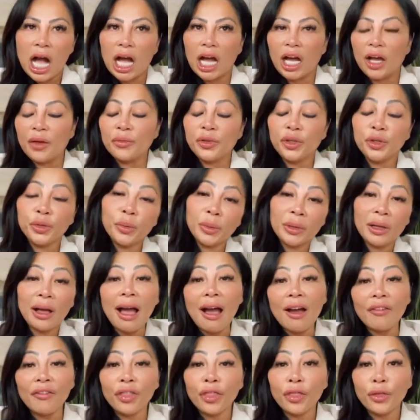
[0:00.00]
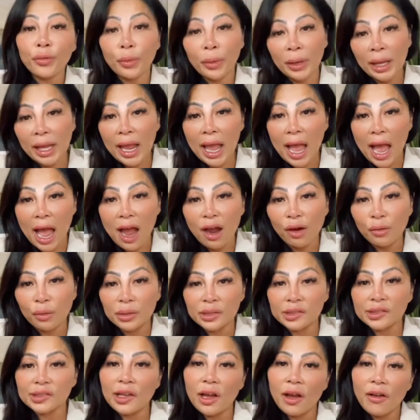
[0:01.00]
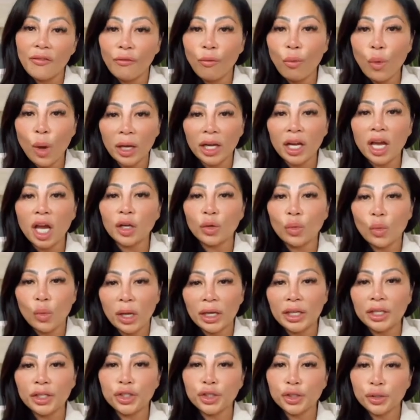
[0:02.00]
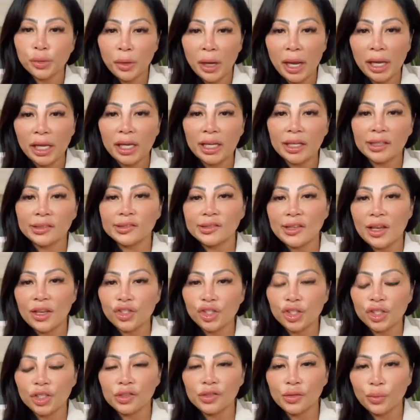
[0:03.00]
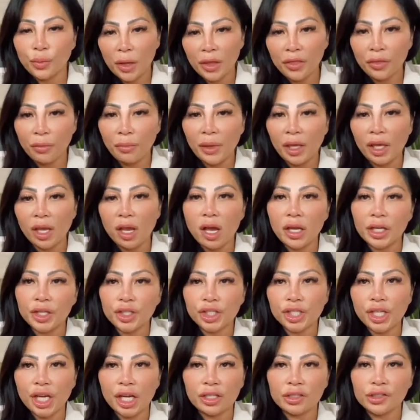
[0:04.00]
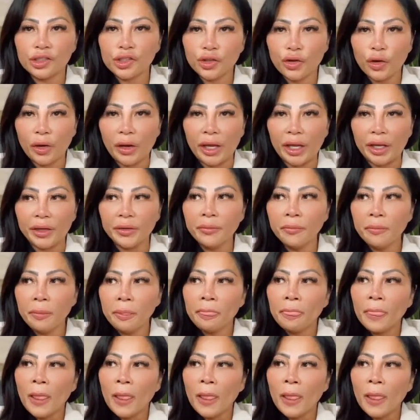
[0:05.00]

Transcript: um, you will have three hours of one-on-one training sessions with me on a shared screen,